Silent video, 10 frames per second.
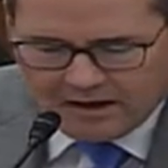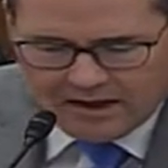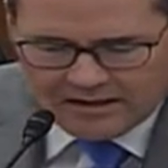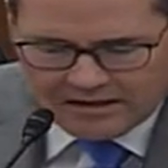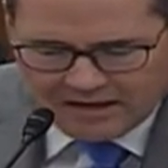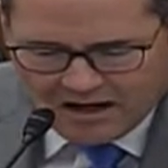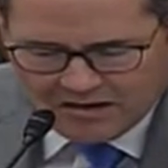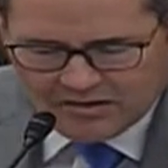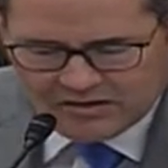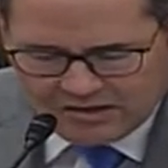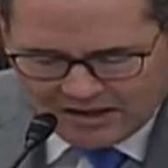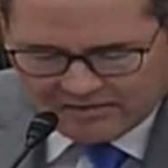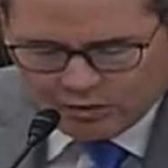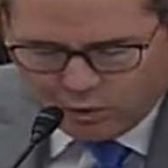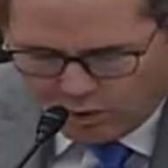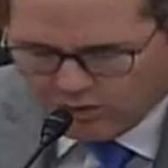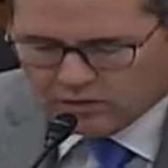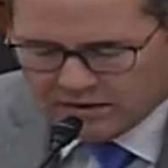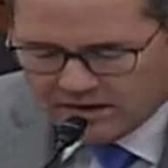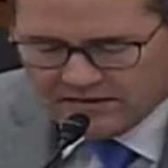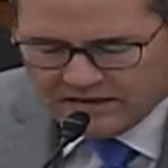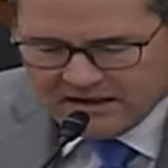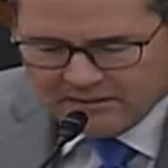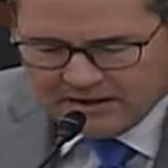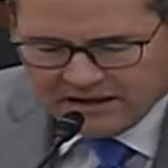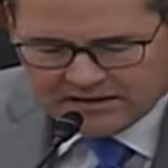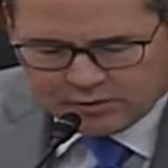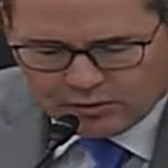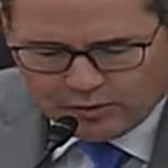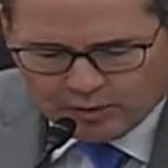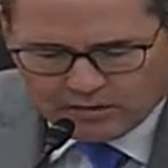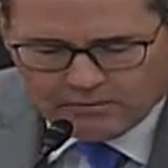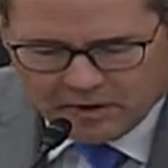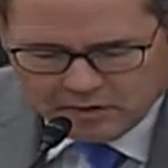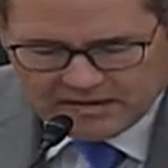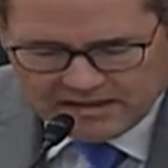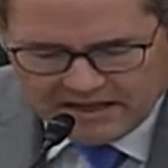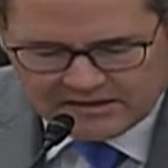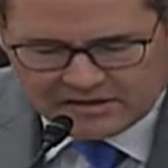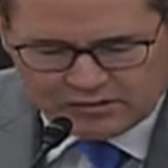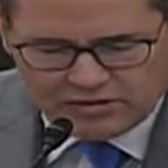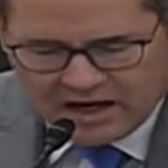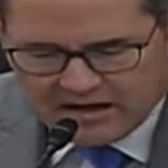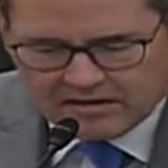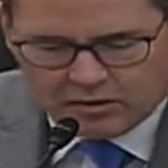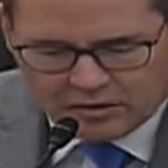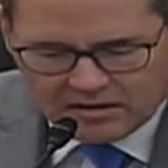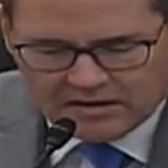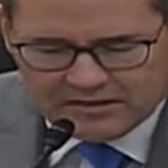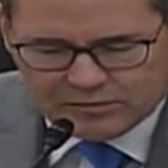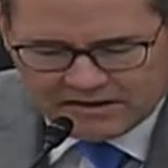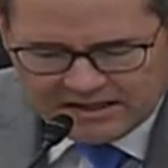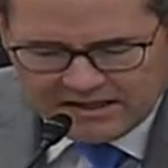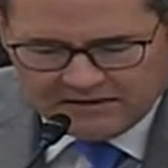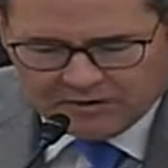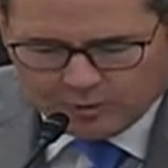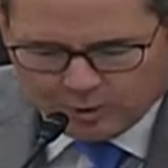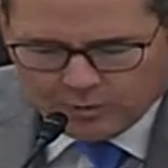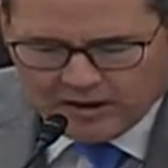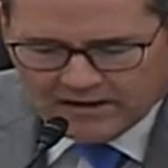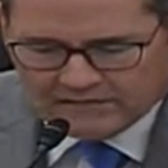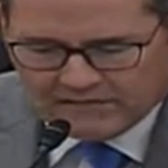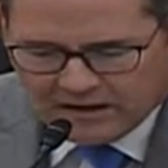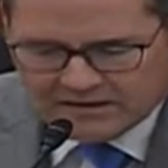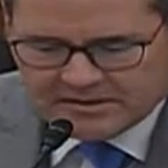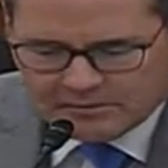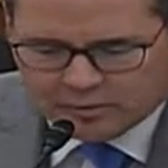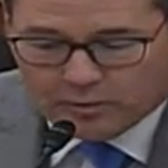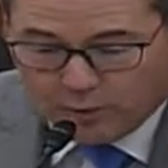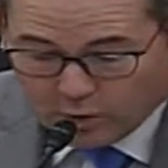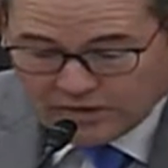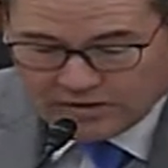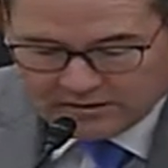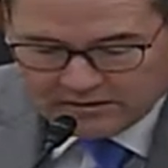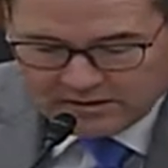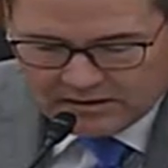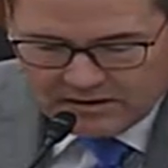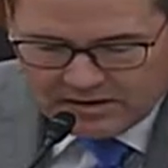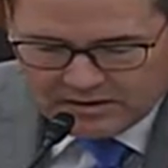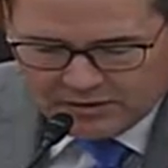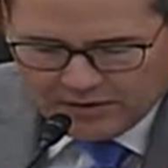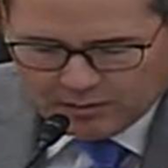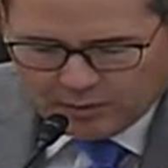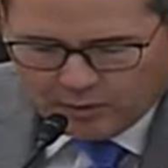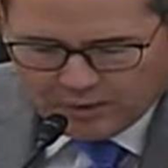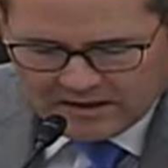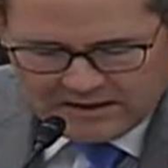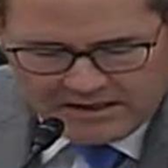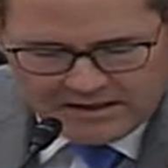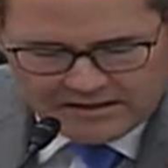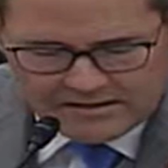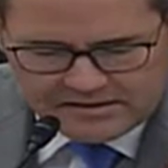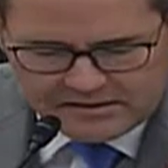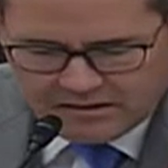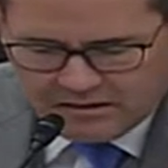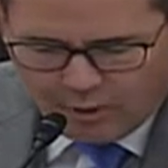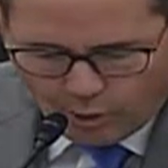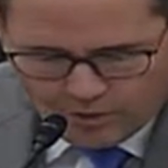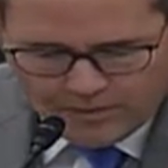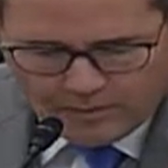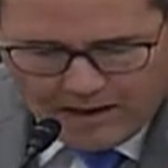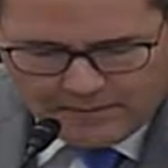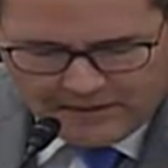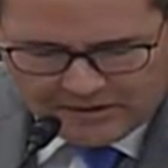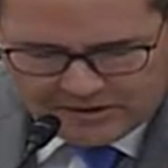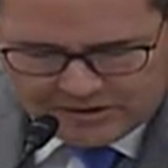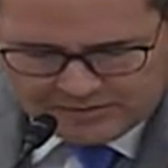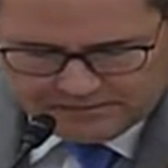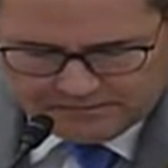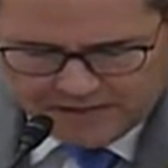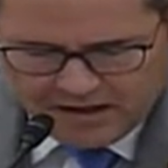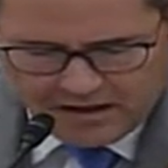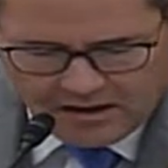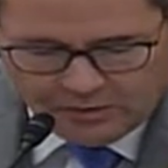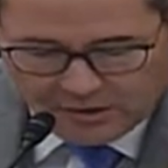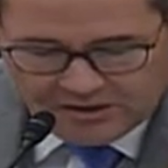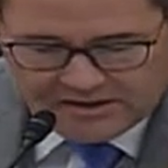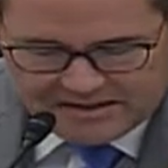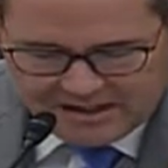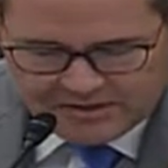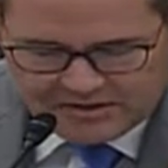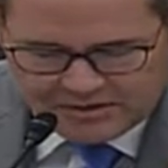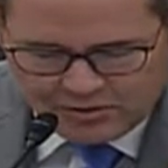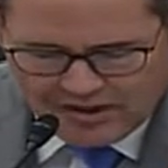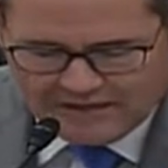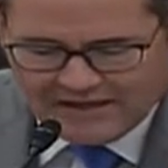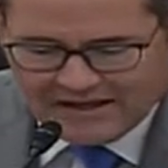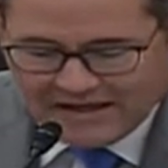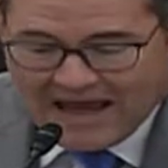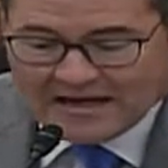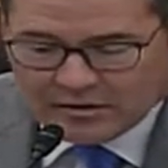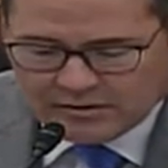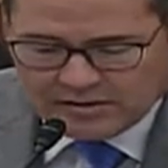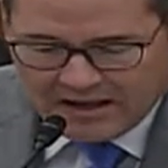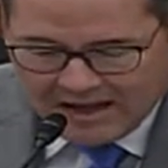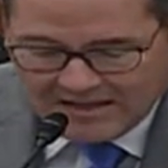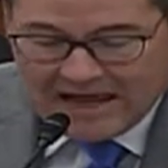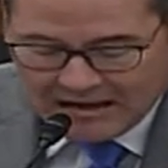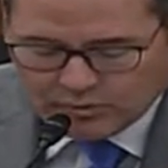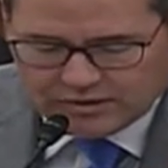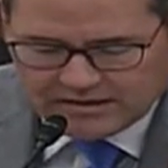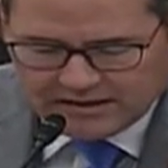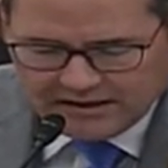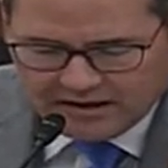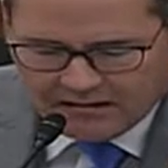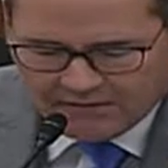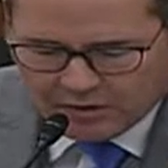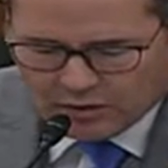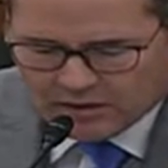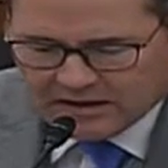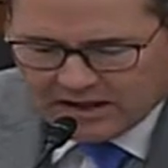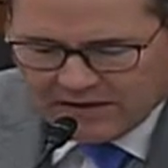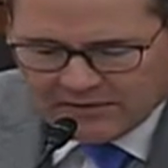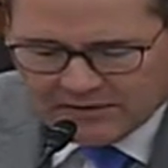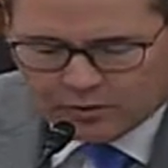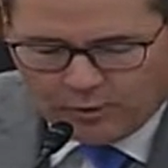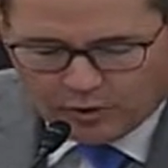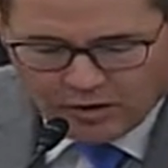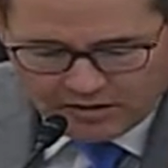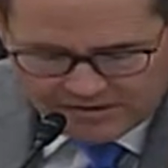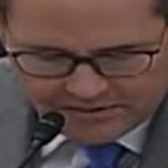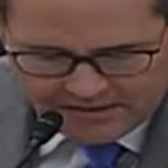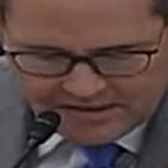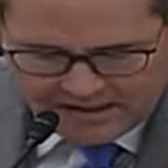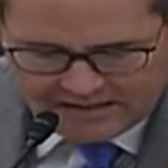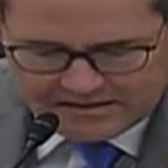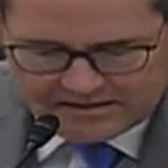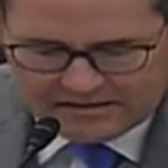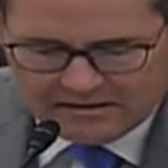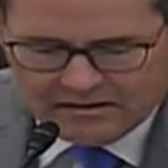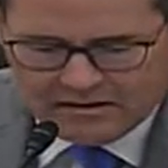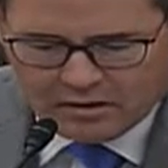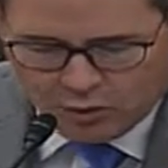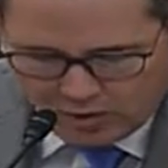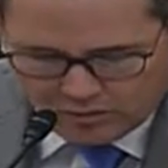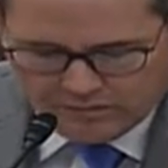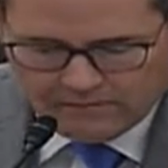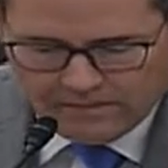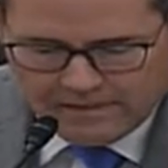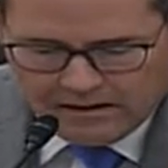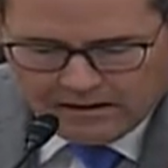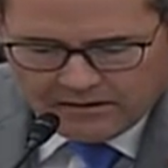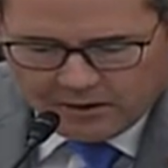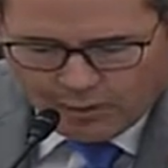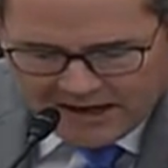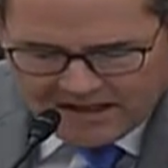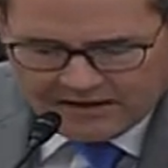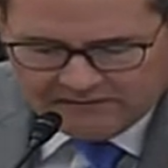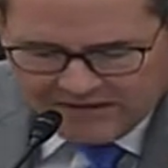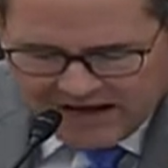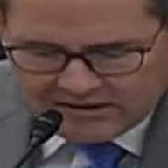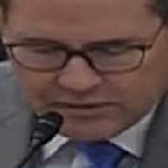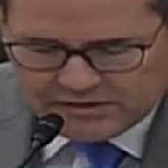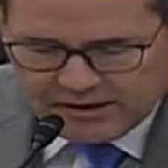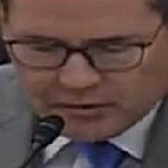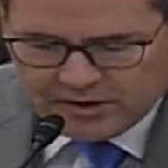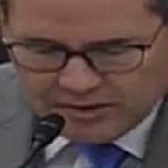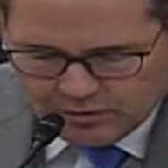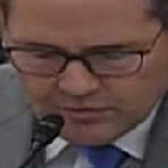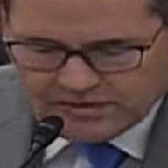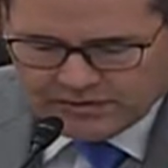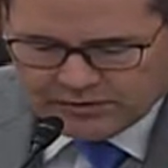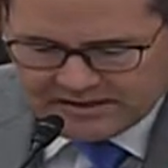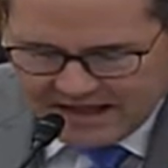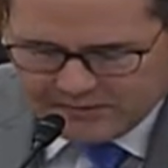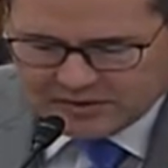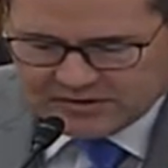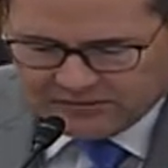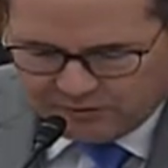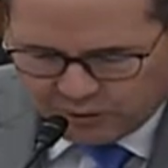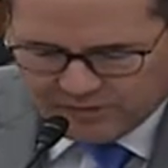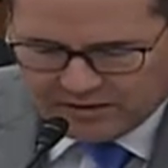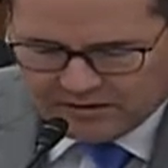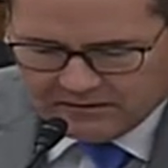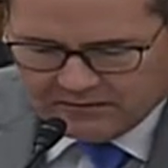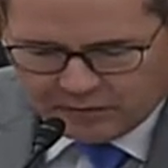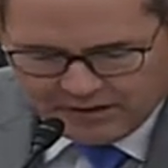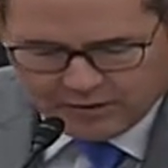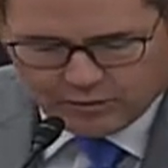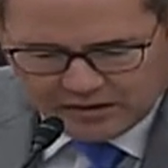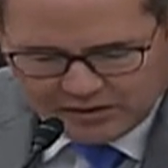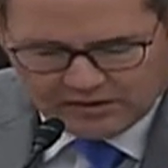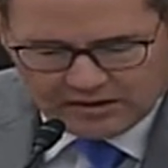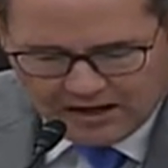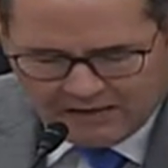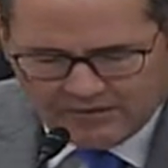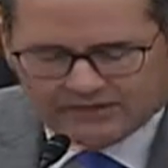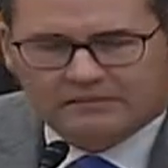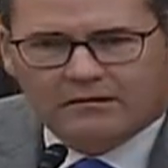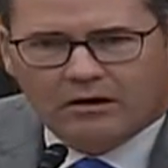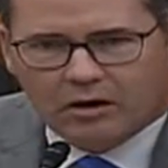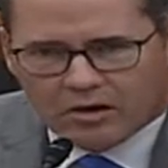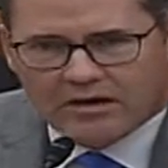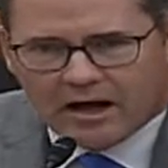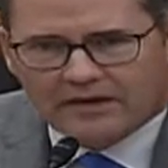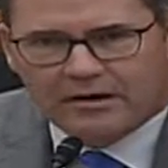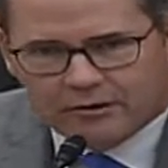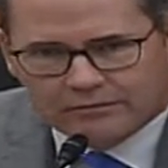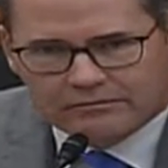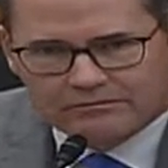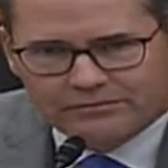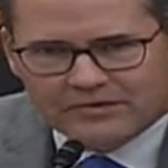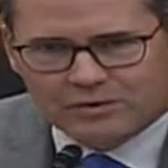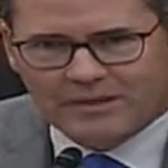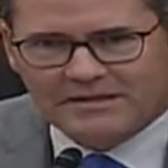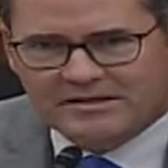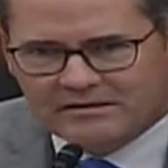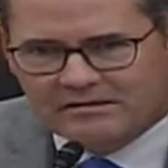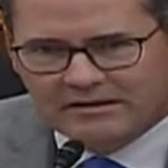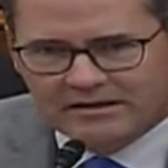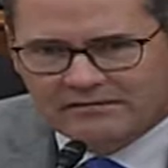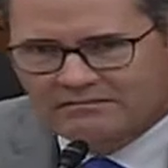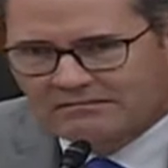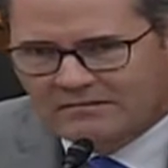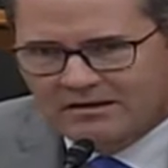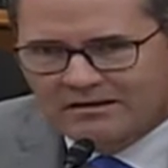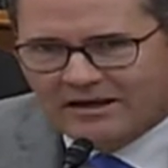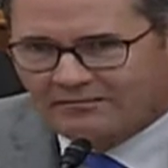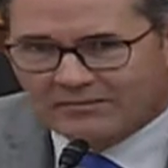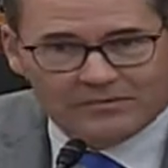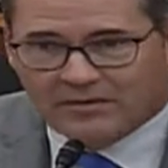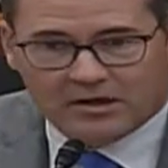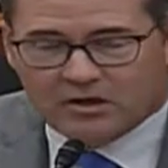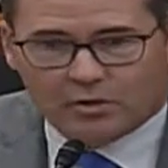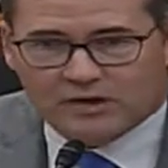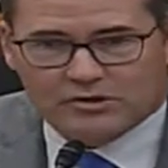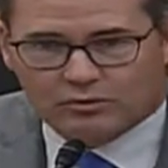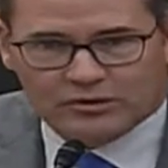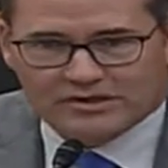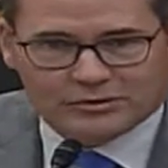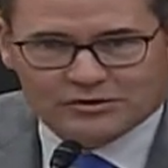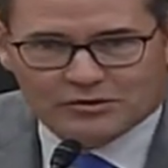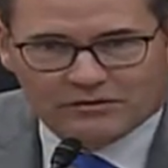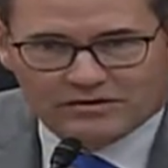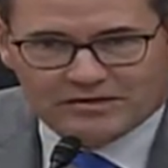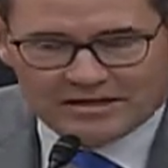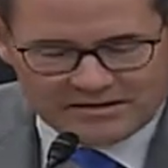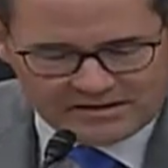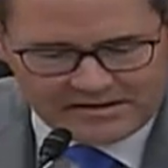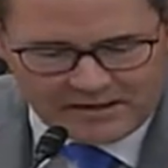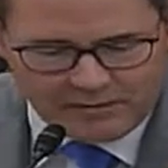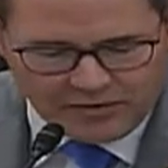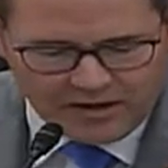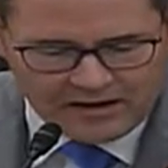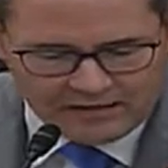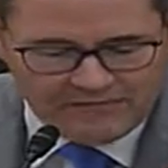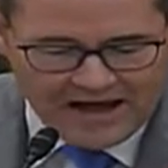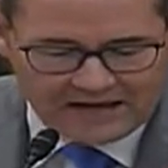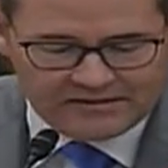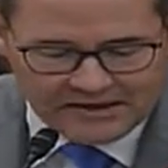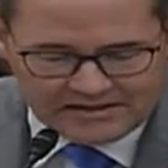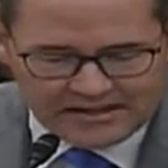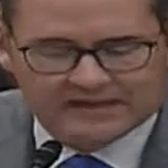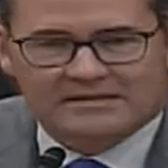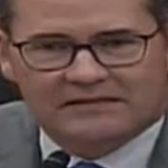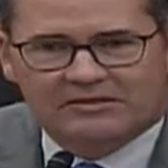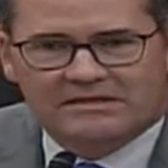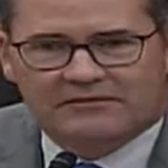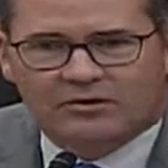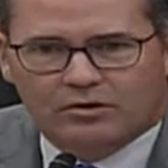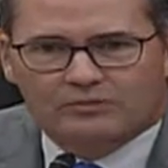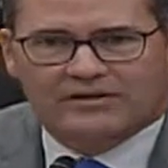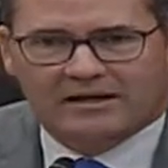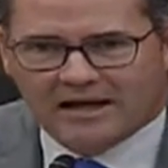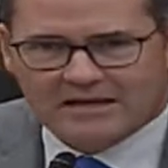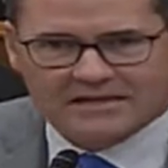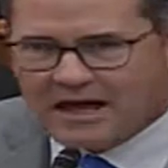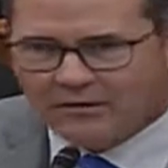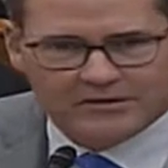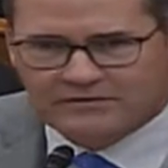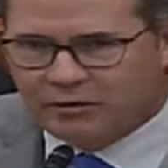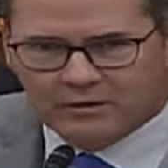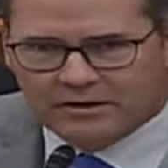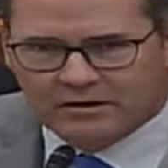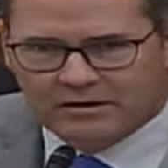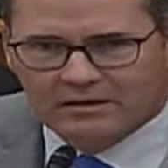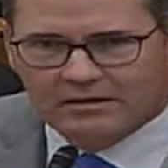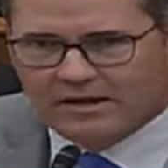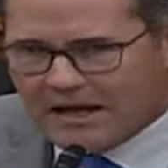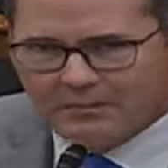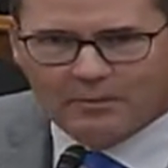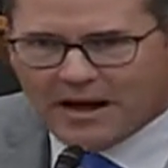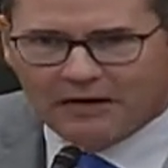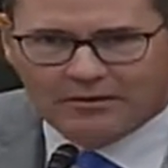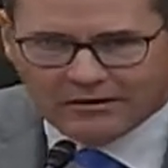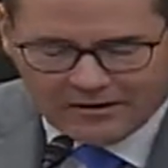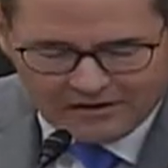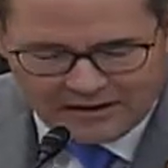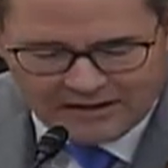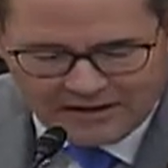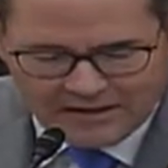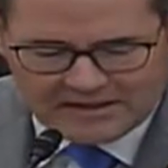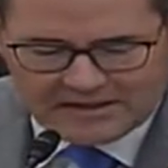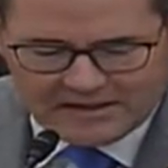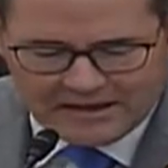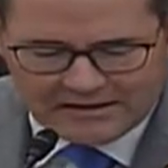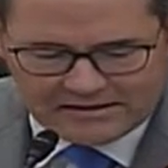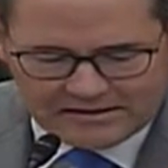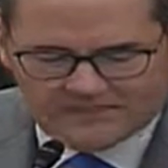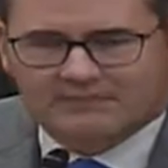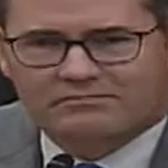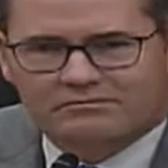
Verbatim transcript: it acknowledged that, quote, in the EPA's report, most states do not currently receive appropriated funds in proportion to their reported needs or their population, uh, which has demonstrated the inadequ inadequacy of the current allotment. The report also states, quote, the weighting and factors that were used to establish the formula for the original allotment are not known. So basically, and the Congressional Research Service says the same thing. In fact, they said it's even difficult to guess how this formula came about in the 1980s. That's